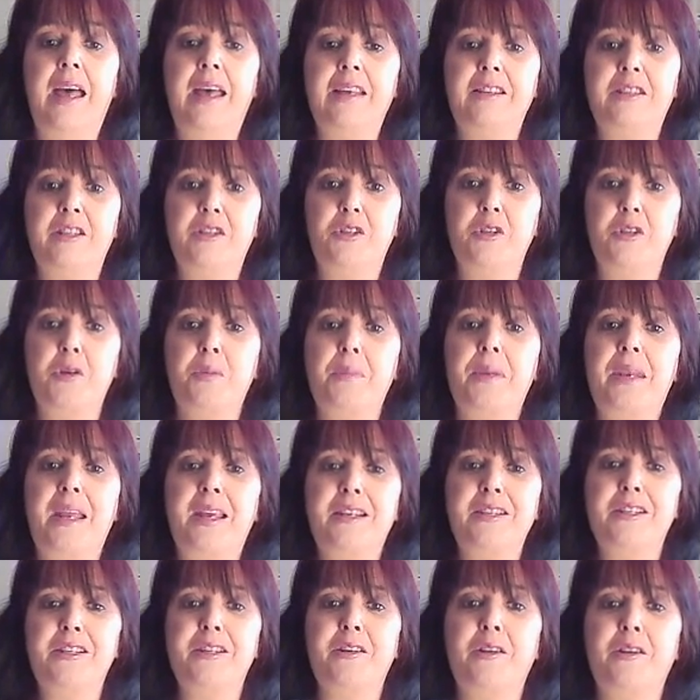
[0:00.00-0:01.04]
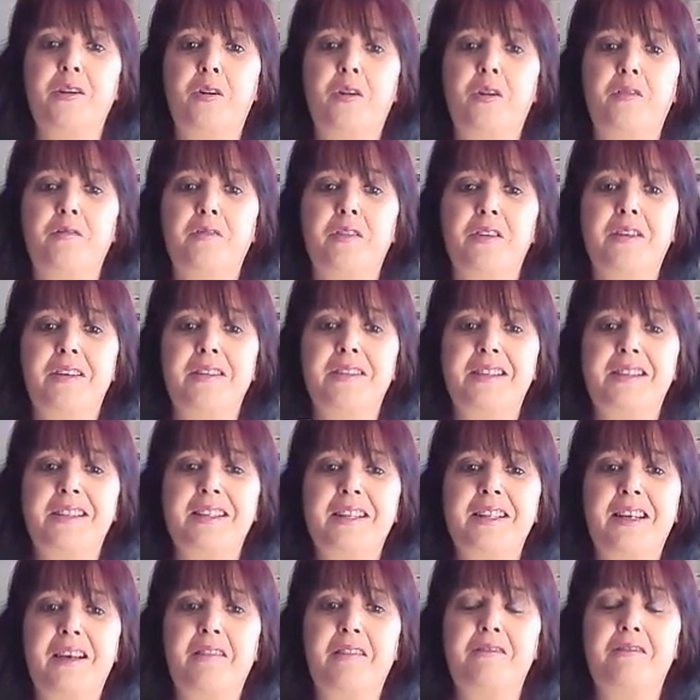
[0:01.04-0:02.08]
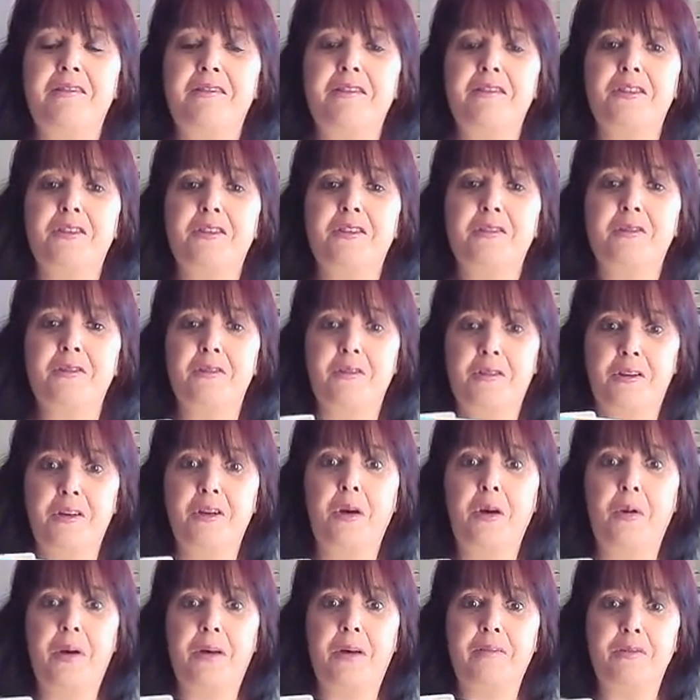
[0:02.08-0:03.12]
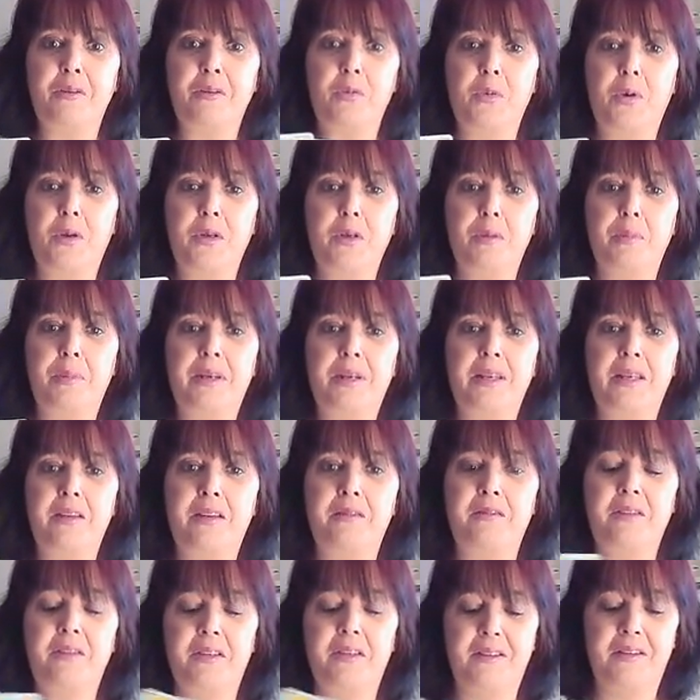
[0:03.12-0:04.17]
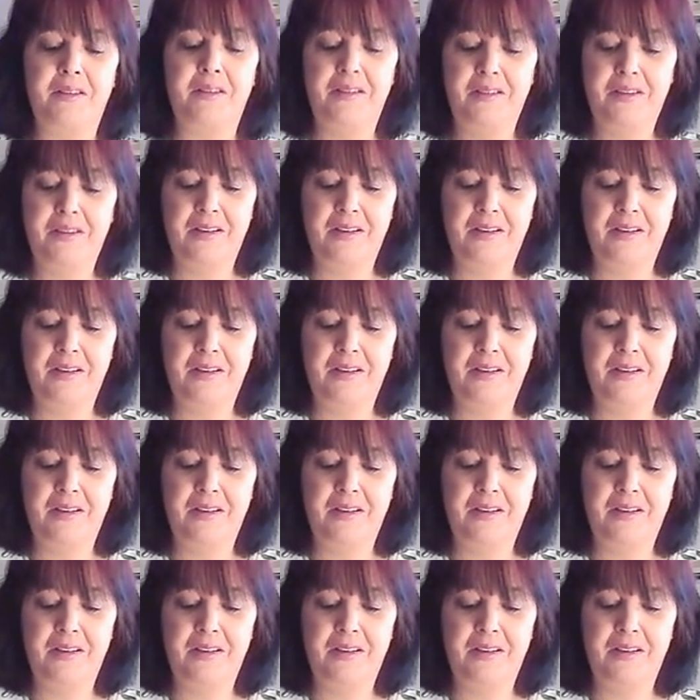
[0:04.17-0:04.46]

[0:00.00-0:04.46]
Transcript: Determination and confidence and courage to go after what you believe in.